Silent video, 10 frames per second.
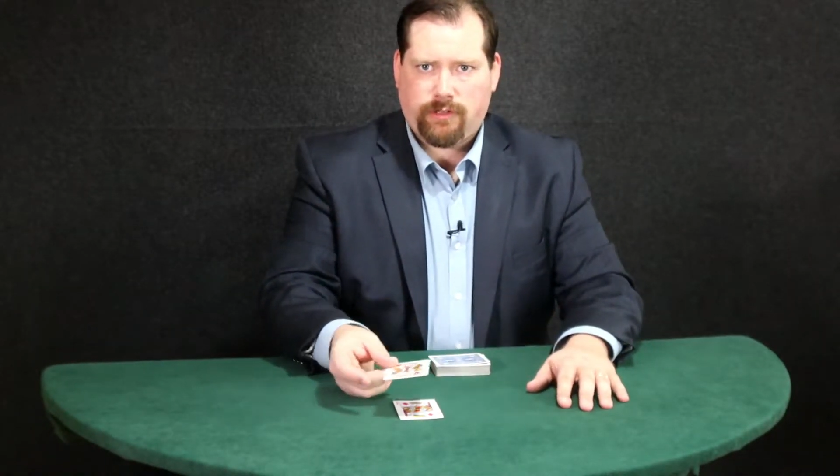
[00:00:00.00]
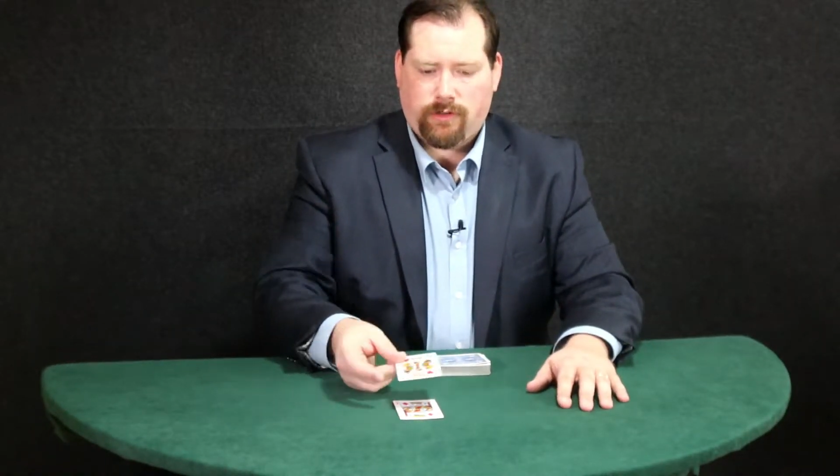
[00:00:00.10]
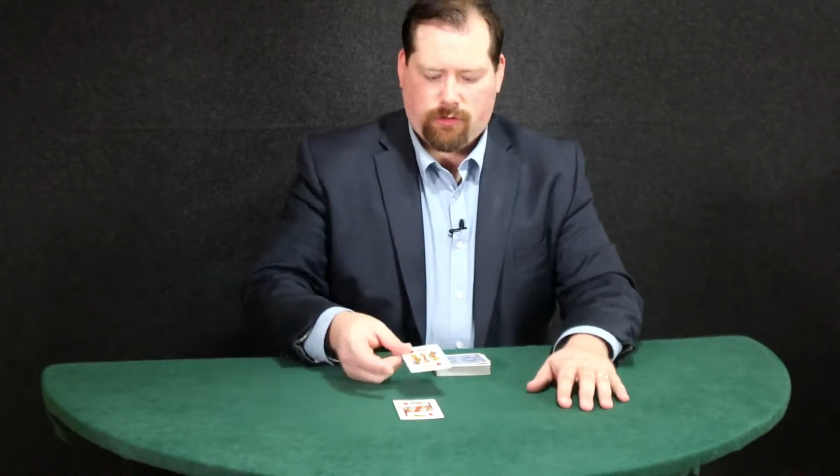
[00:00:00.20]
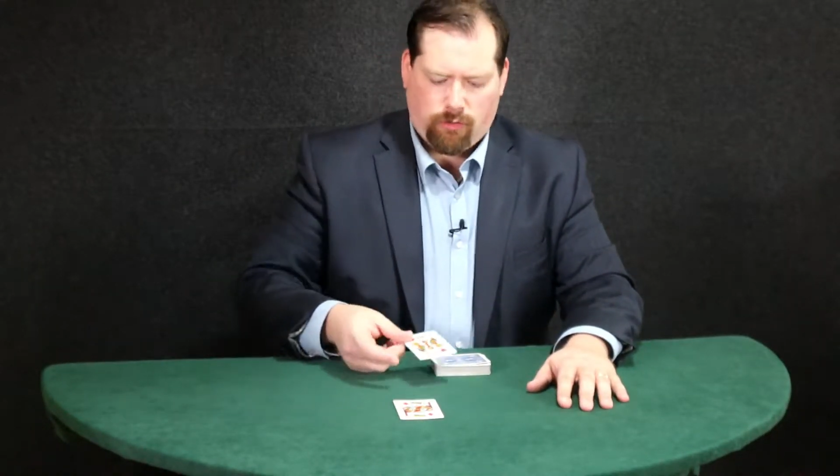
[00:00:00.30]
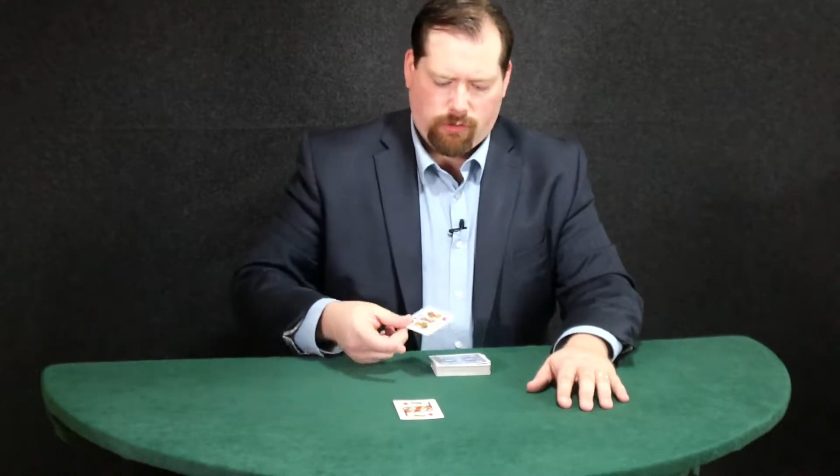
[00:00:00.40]
or
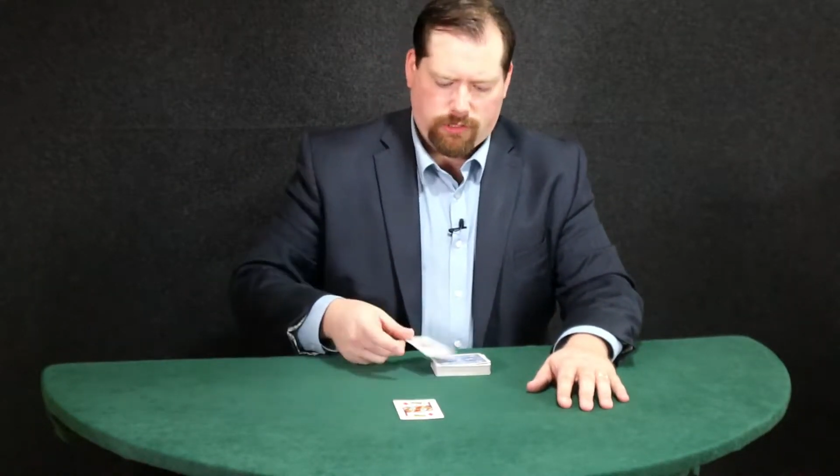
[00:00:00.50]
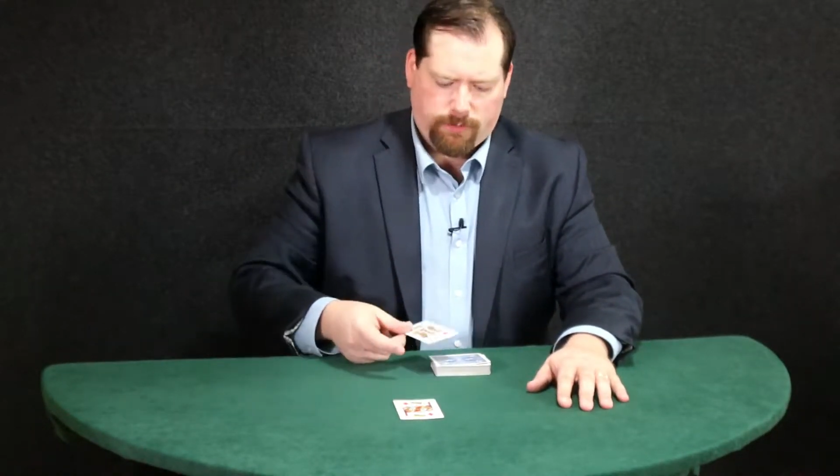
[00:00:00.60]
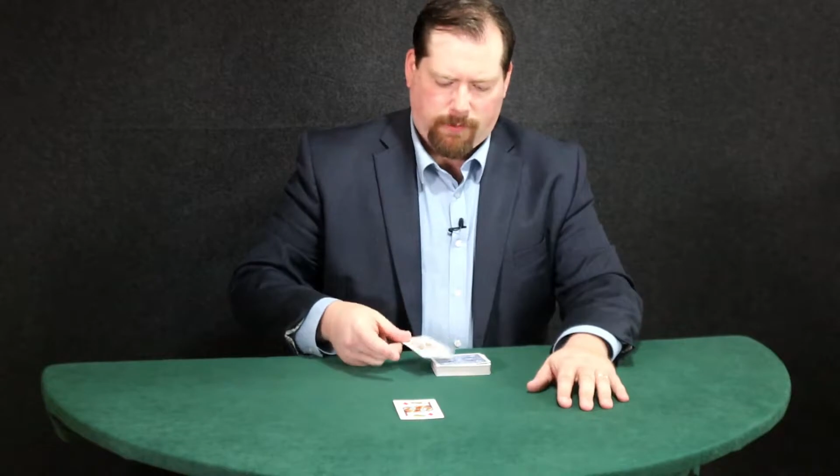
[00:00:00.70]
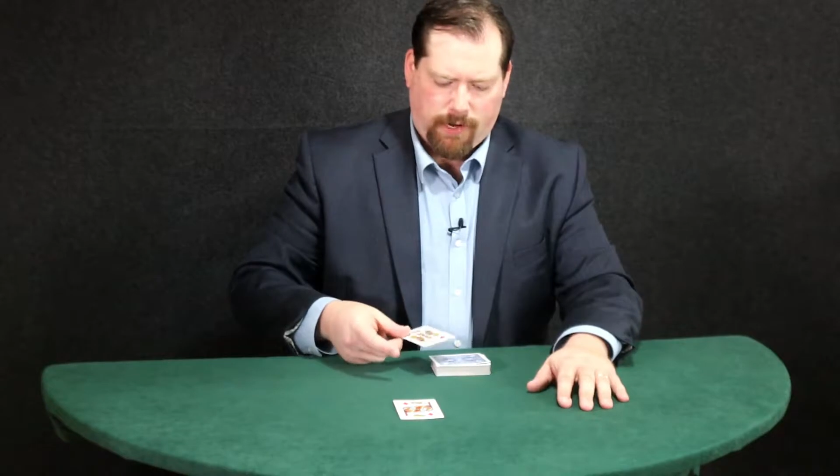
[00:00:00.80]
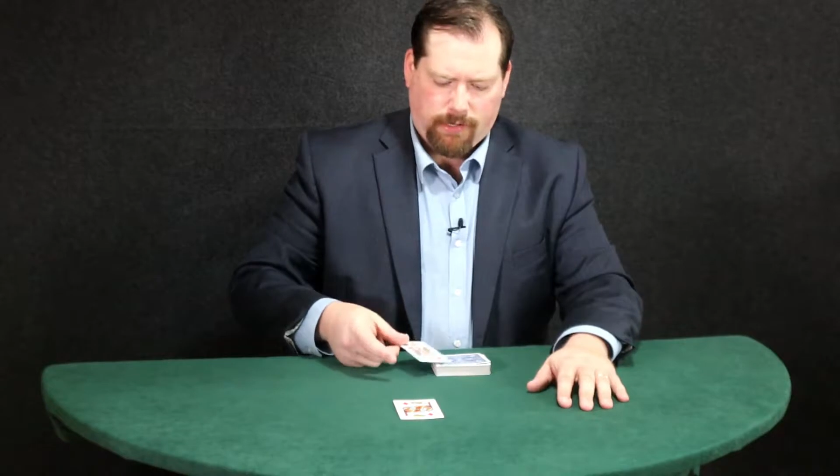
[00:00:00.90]
the
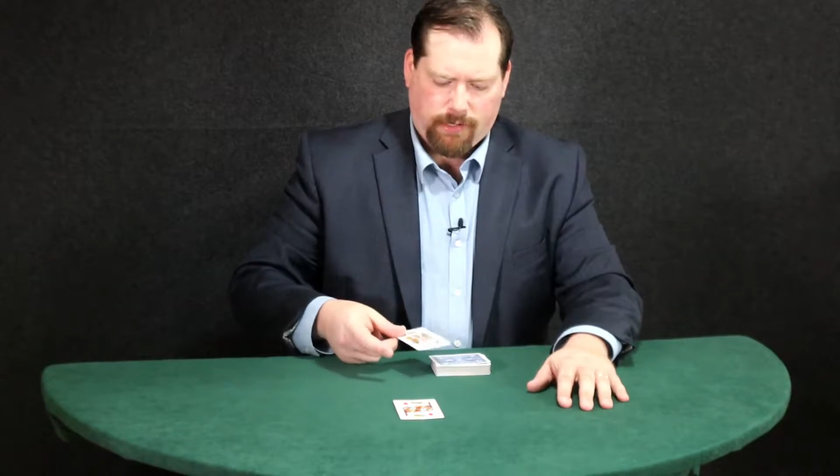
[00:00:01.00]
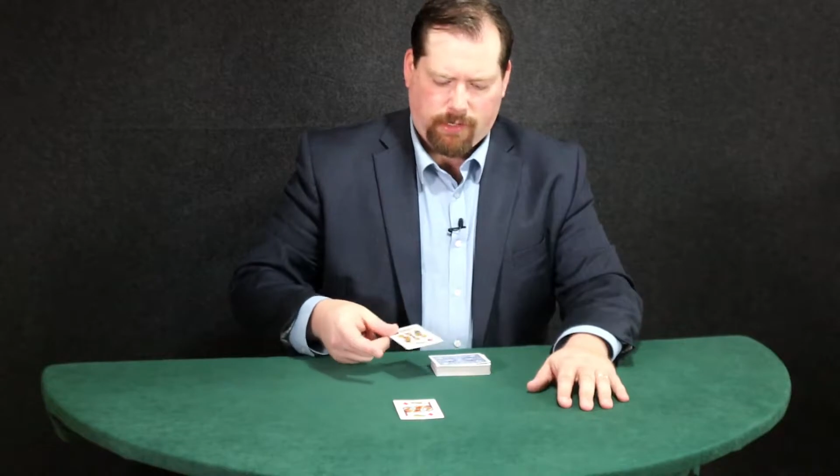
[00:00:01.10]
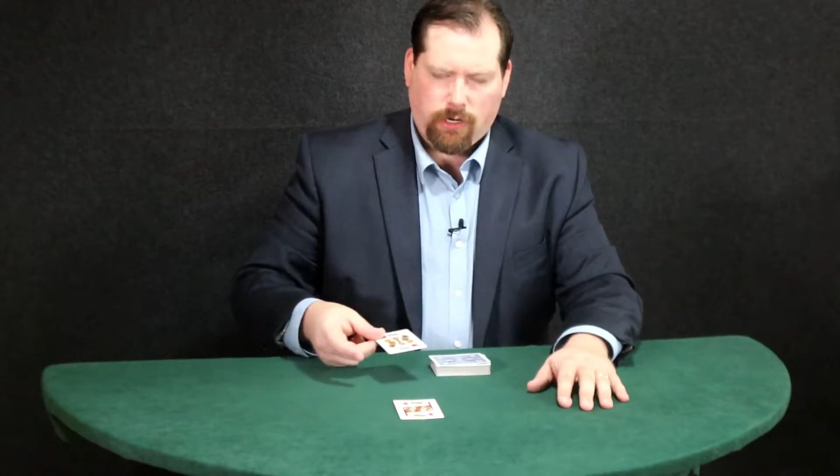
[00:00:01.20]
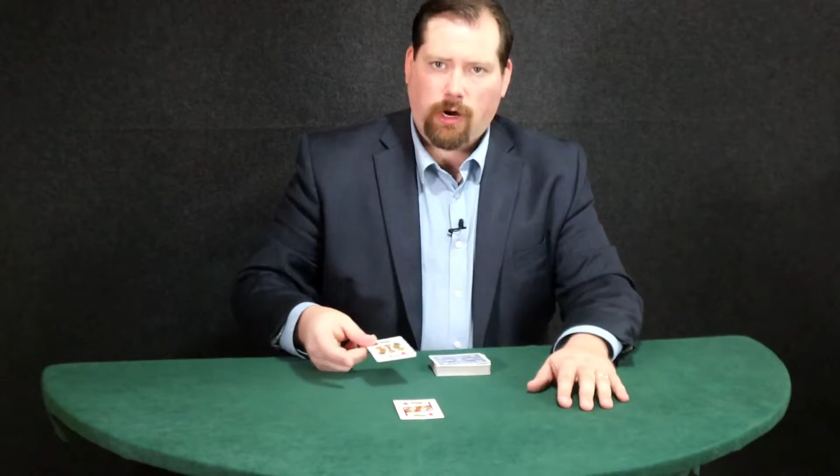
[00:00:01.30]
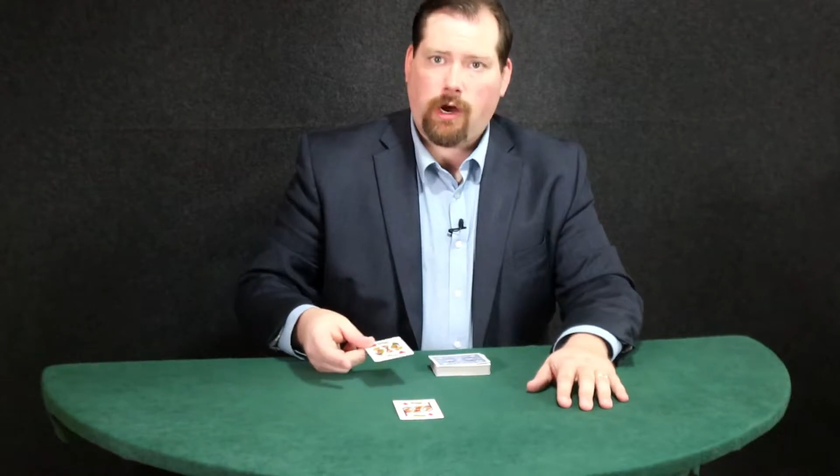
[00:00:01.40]

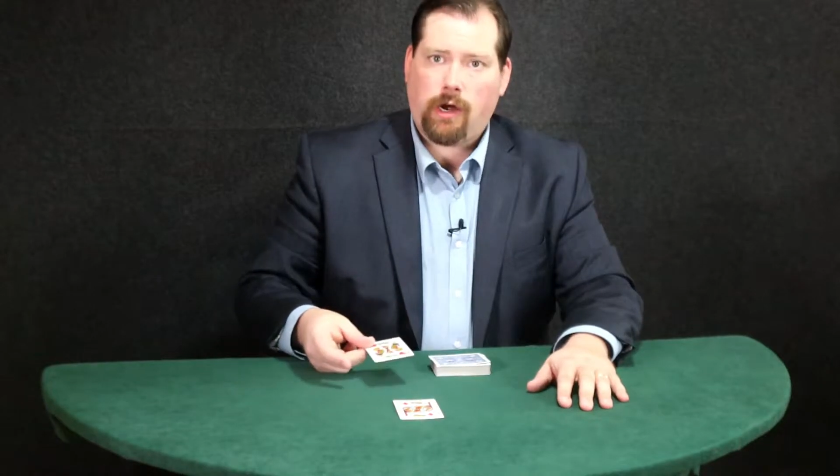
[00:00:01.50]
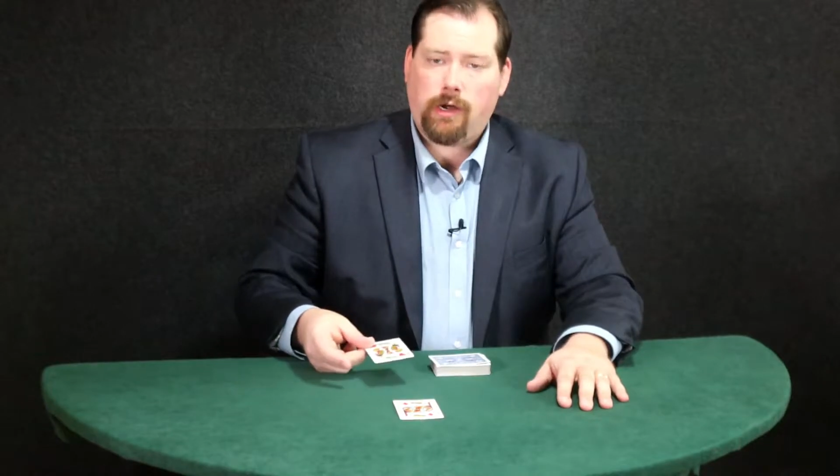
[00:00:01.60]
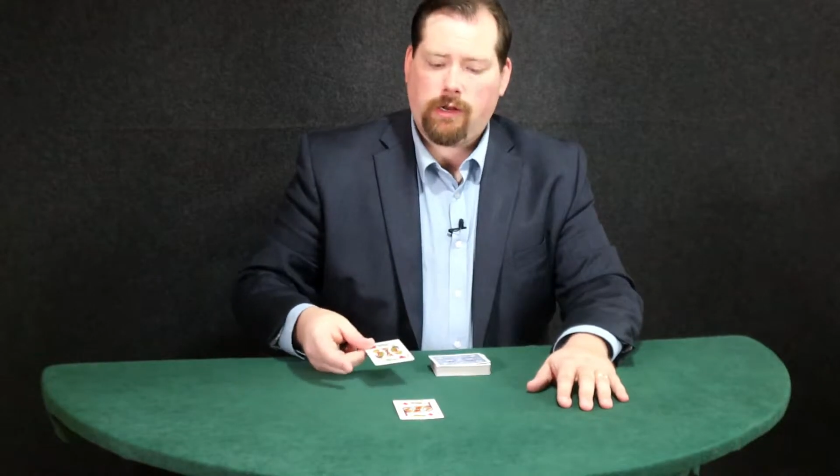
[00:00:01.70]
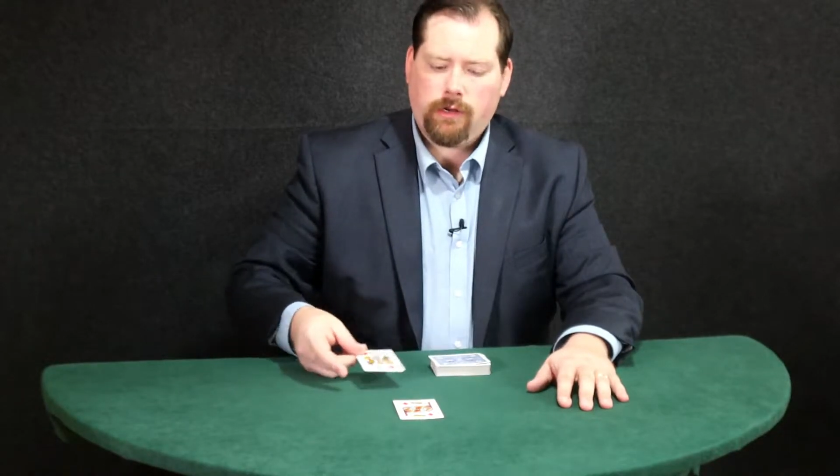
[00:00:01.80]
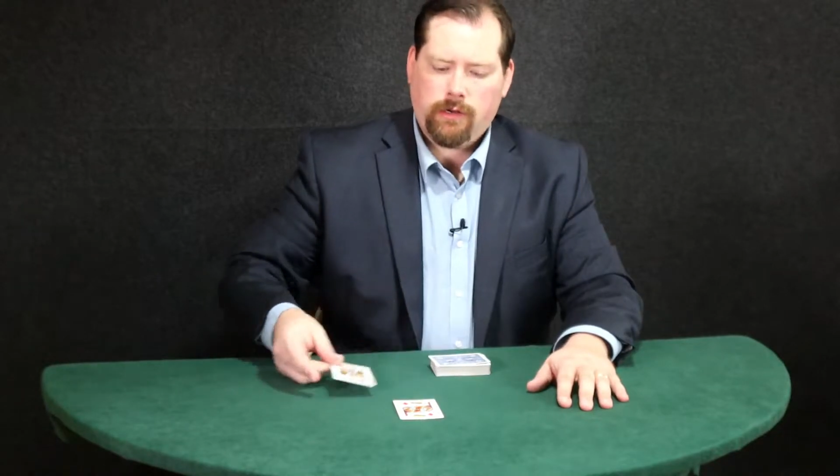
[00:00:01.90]
corresponding
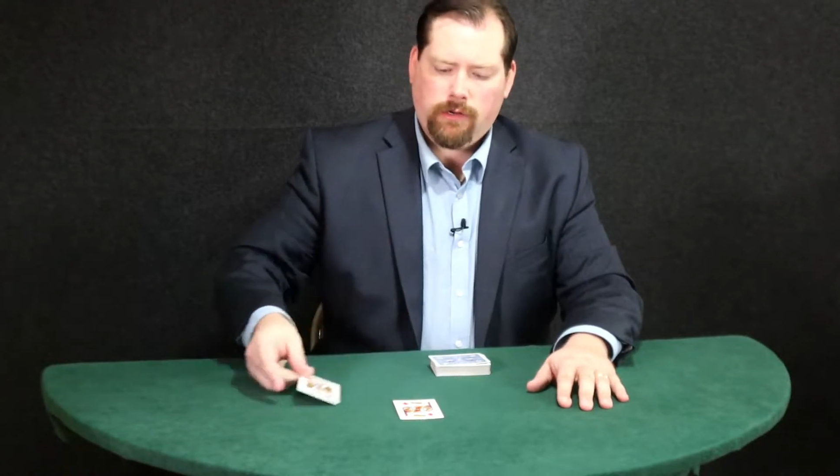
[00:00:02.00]
card,